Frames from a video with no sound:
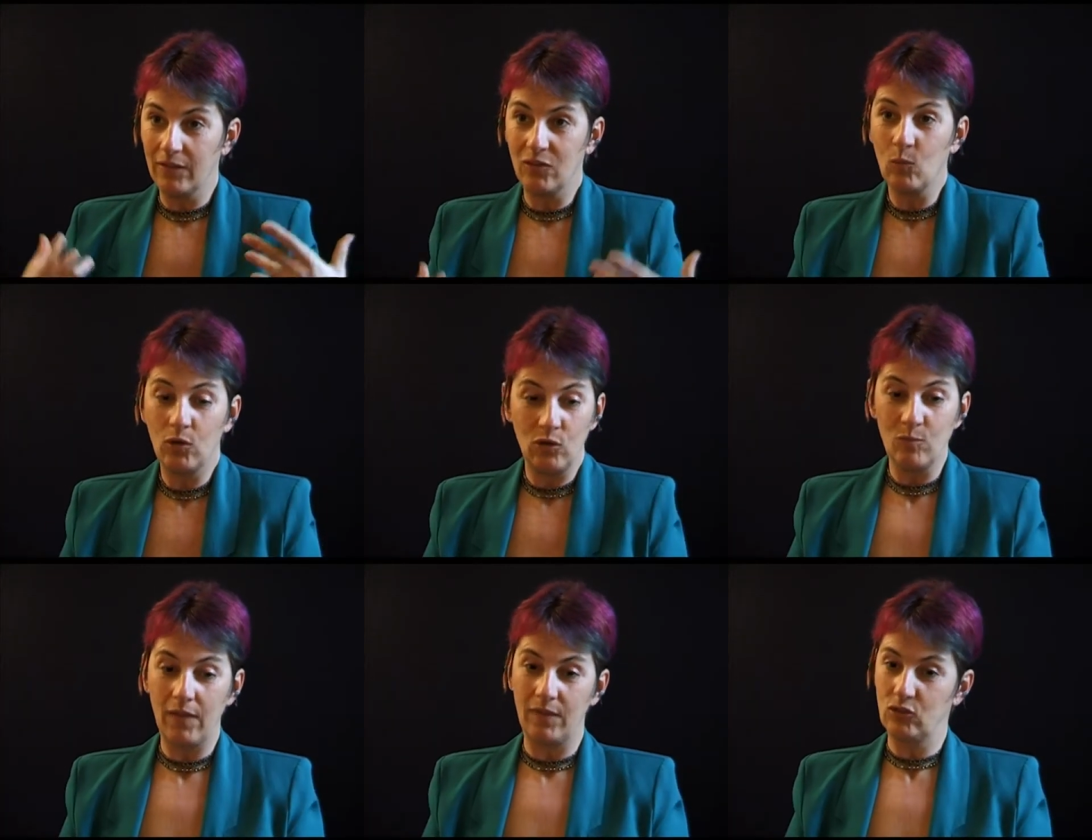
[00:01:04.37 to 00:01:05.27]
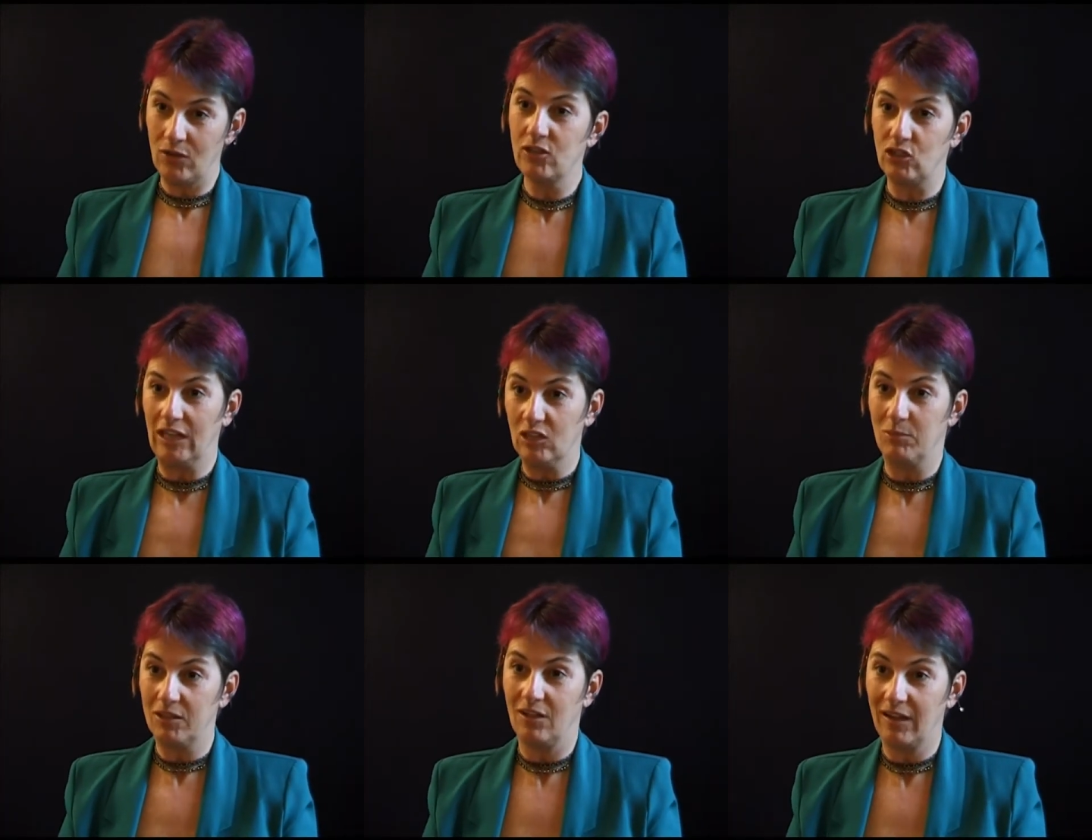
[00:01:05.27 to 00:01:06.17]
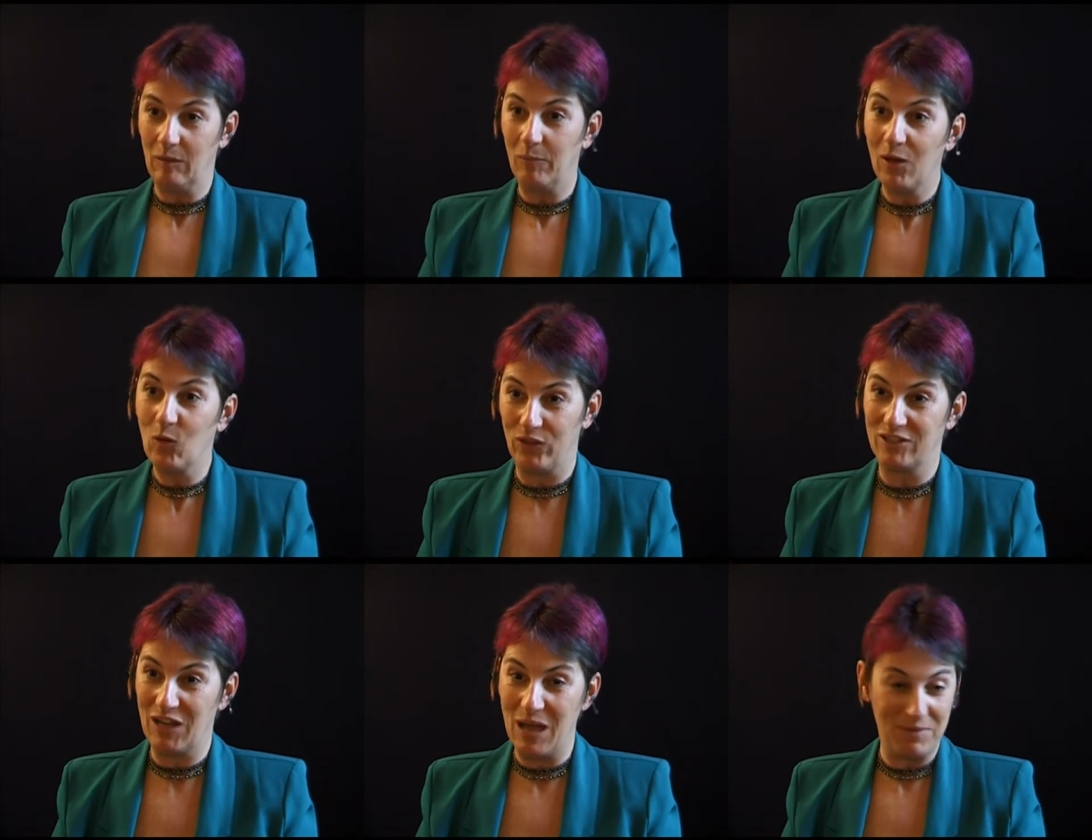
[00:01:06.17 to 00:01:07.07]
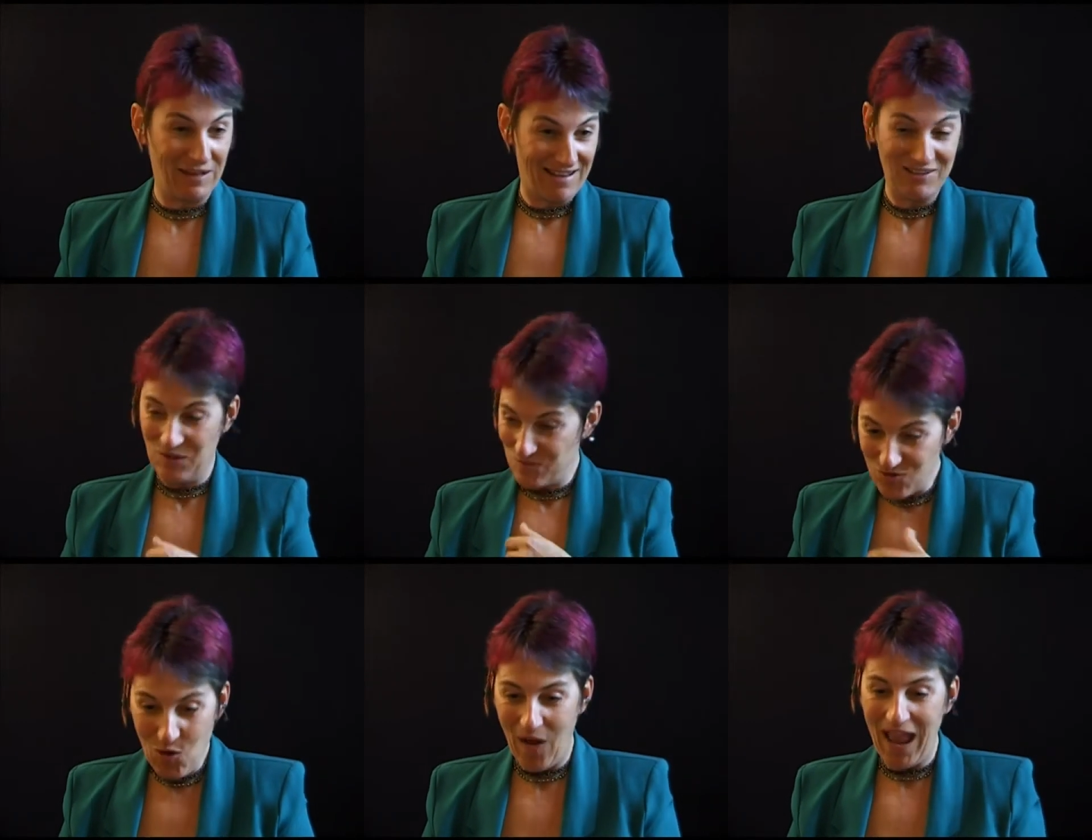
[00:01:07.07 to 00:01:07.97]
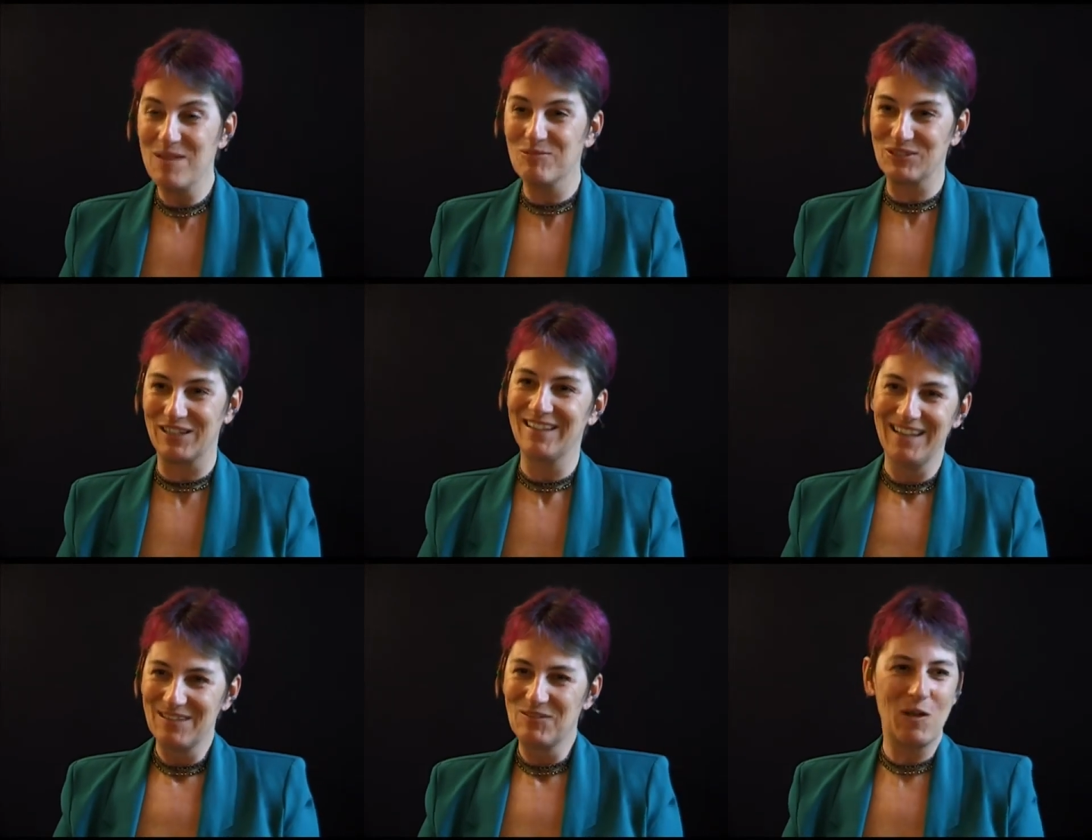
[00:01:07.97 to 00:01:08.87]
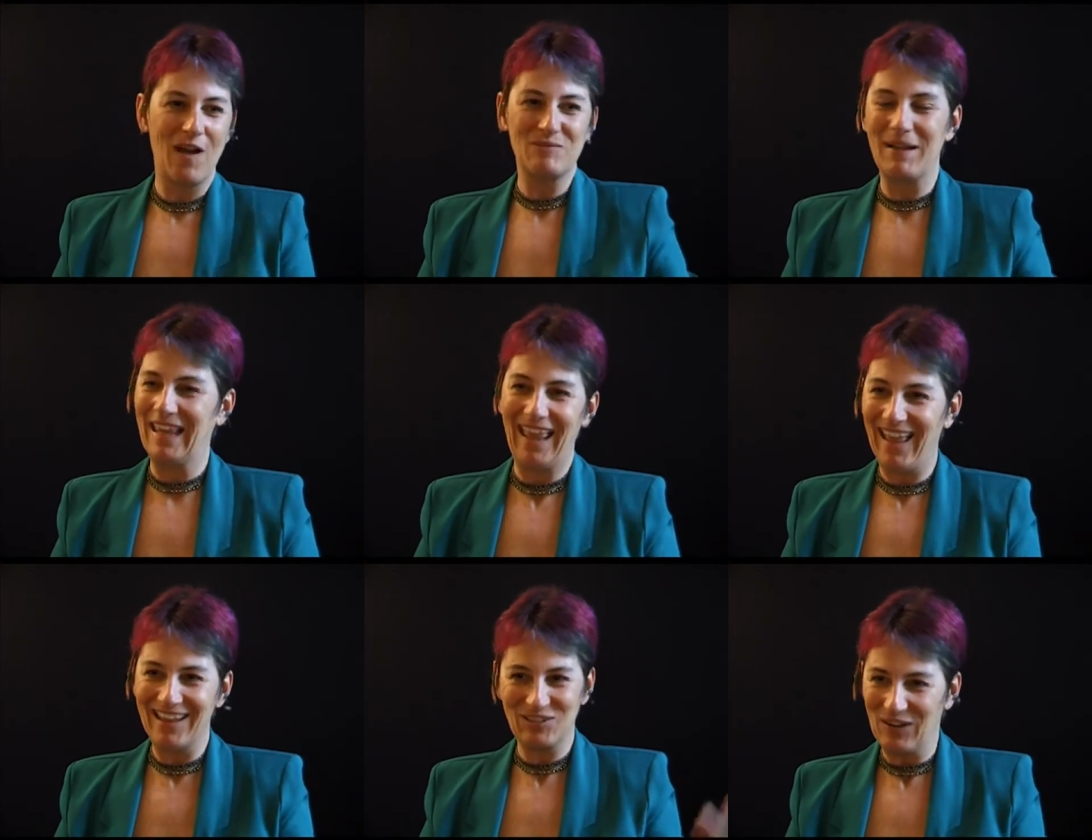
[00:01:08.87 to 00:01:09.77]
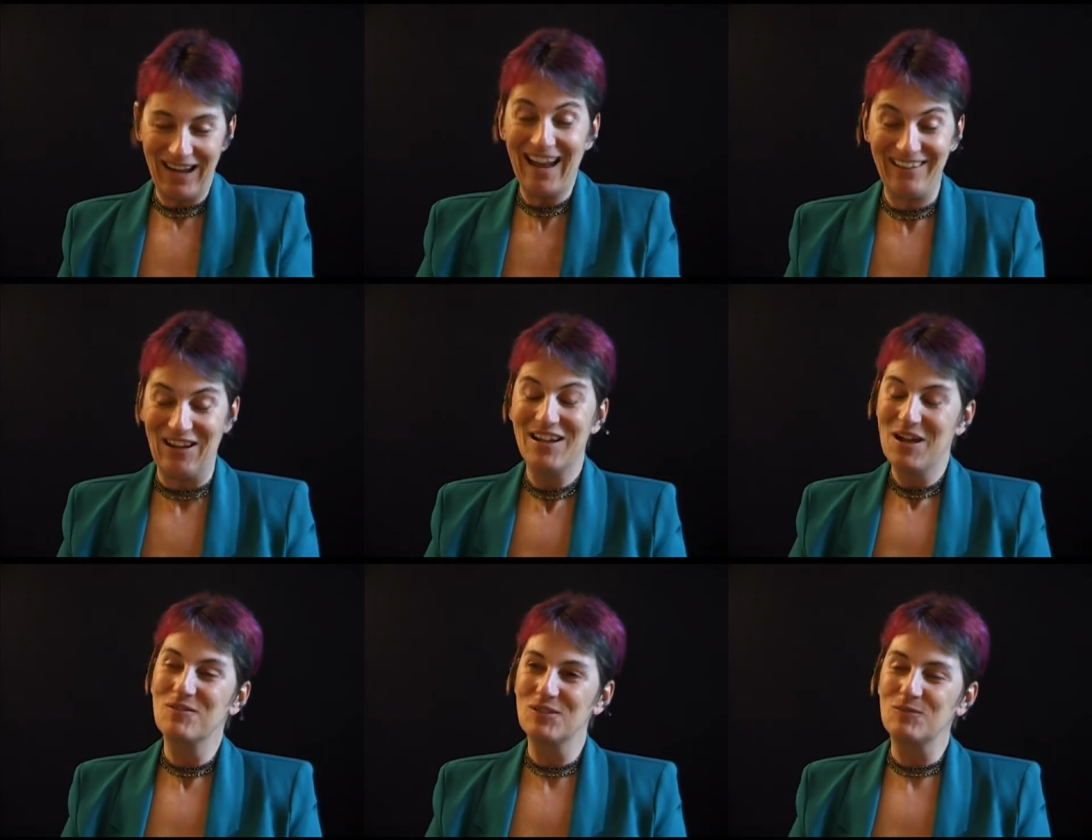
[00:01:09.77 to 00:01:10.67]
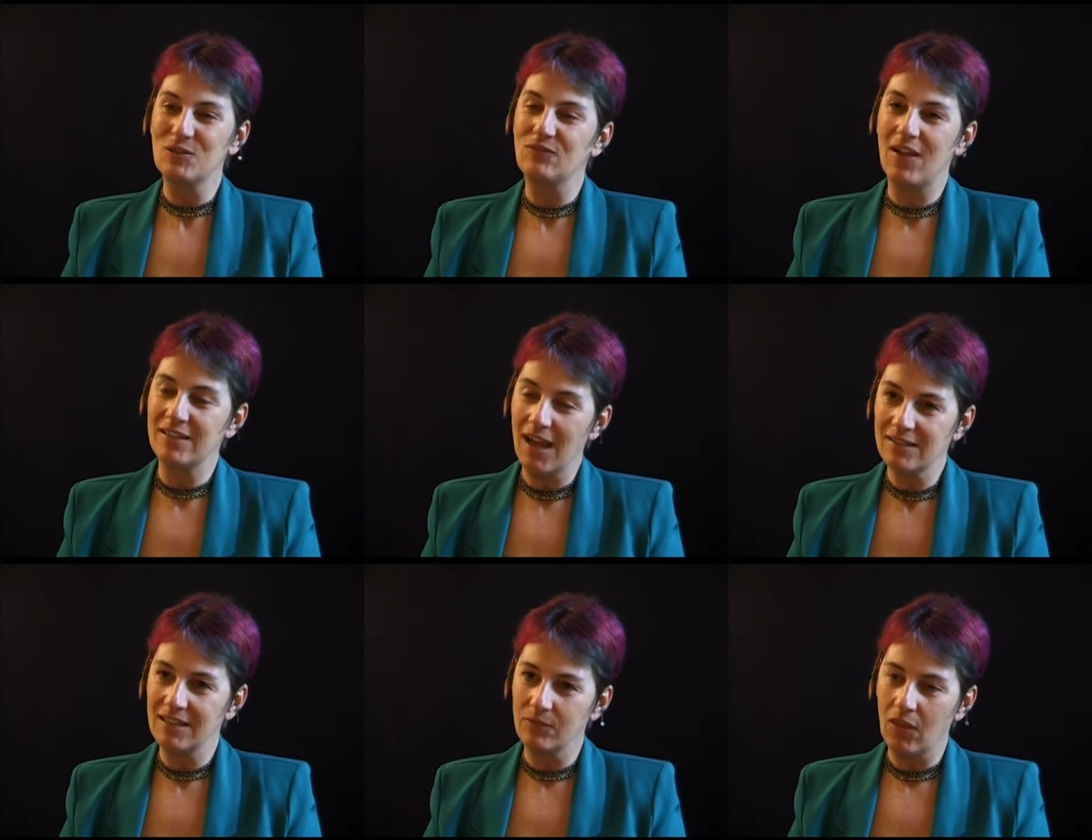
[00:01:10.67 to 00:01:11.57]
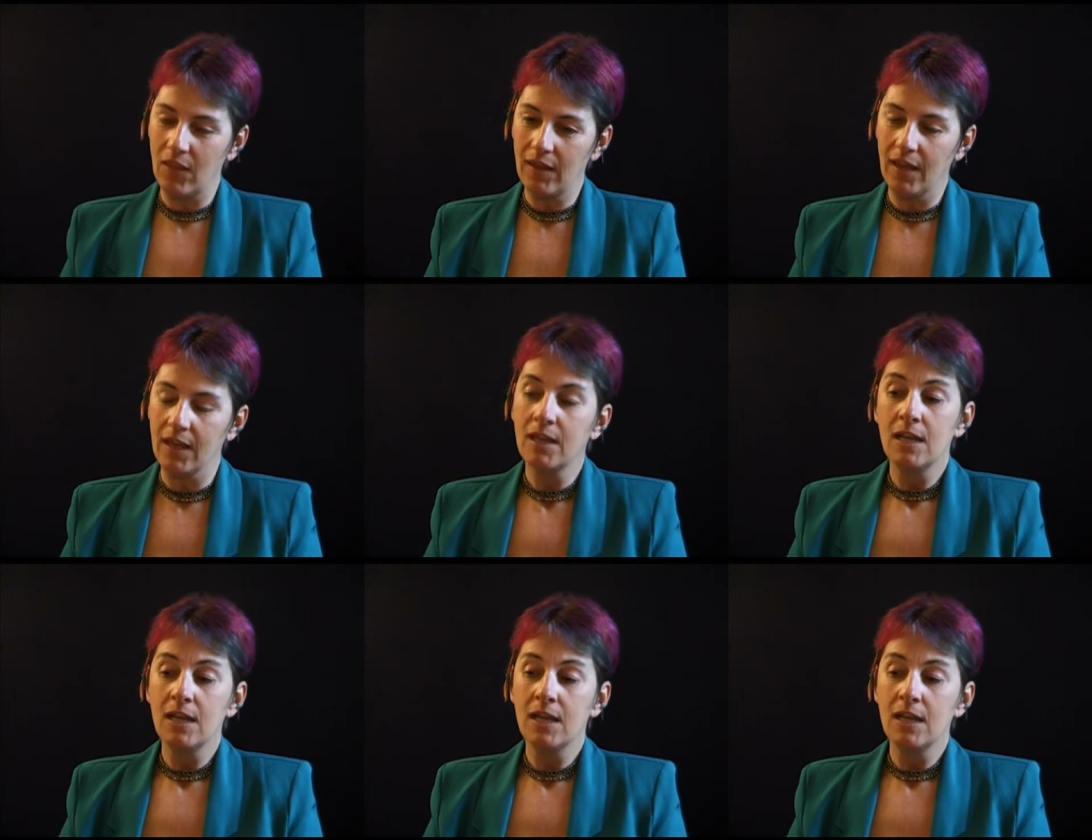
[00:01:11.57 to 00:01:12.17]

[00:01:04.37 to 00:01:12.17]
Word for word: This, what you might think tragedy, to be stuck in bed all this time and, you know, not able to look after my kids or anything, you know, was fantastic for the thinking.